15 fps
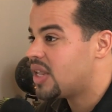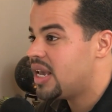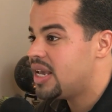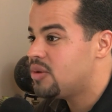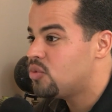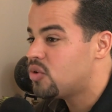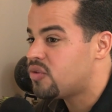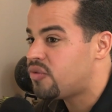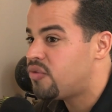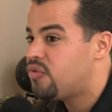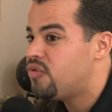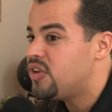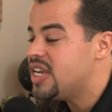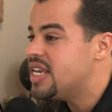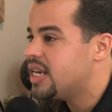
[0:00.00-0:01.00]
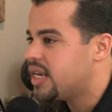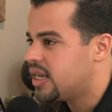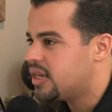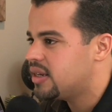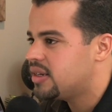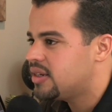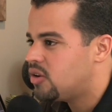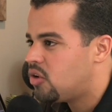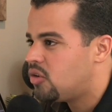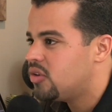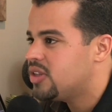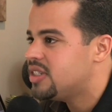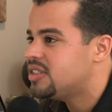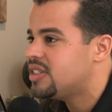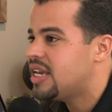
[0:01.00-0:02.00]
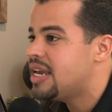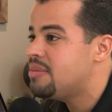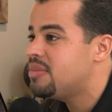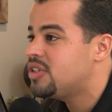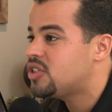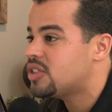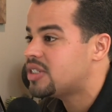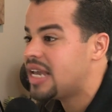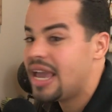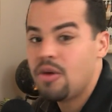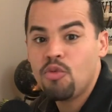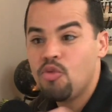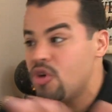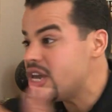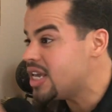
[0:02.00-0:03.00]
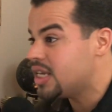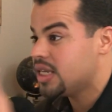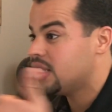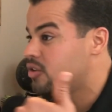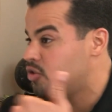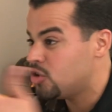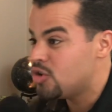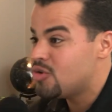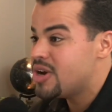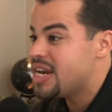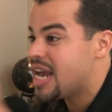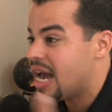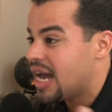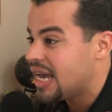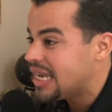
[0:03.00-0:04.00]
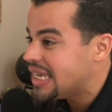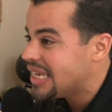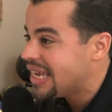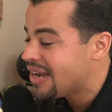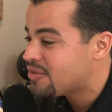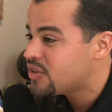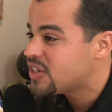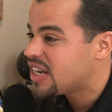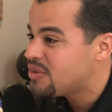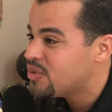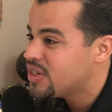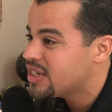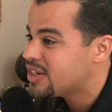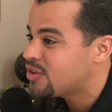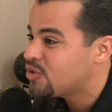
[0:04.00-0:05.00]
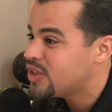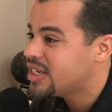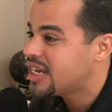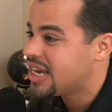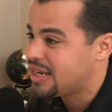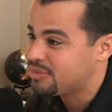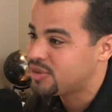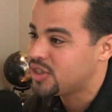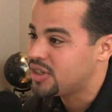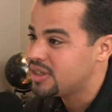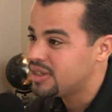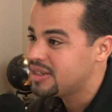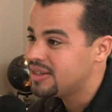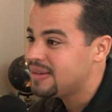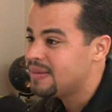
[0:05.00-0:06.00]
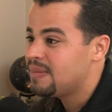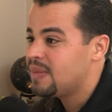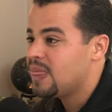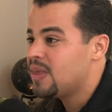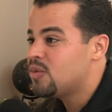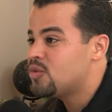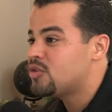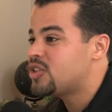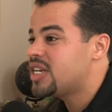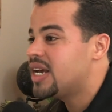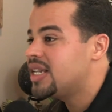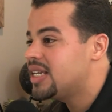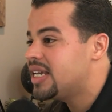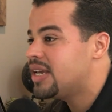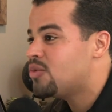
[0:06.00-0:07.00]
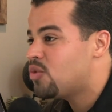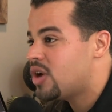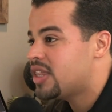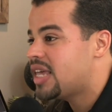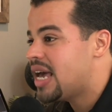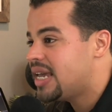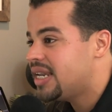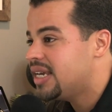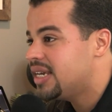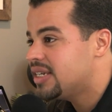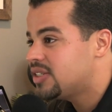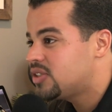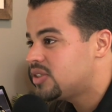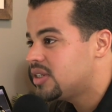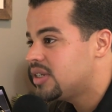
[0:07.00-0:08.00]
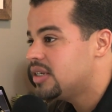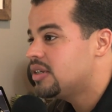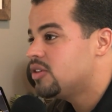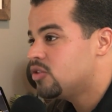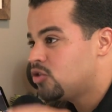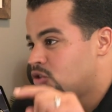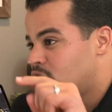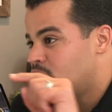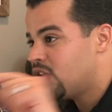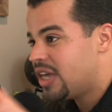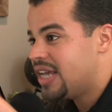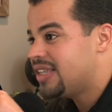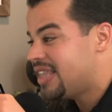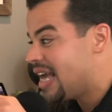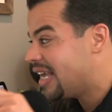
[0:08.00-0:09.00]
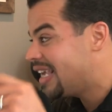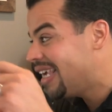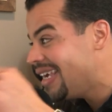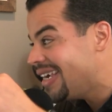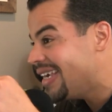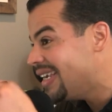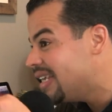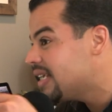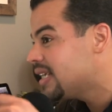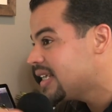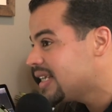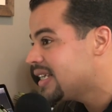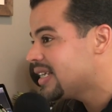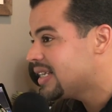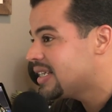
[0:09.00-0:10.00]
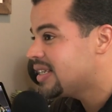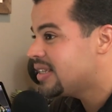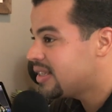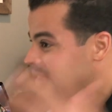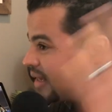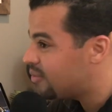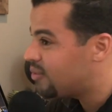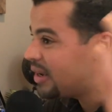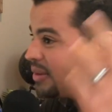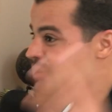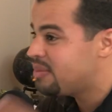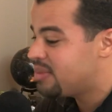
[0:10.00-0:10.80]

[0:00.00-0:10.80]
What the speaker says: And we're feeding all these images, and you and I, every time we did a reCAPTCHA, we're telling it what that is, so that kid that maybe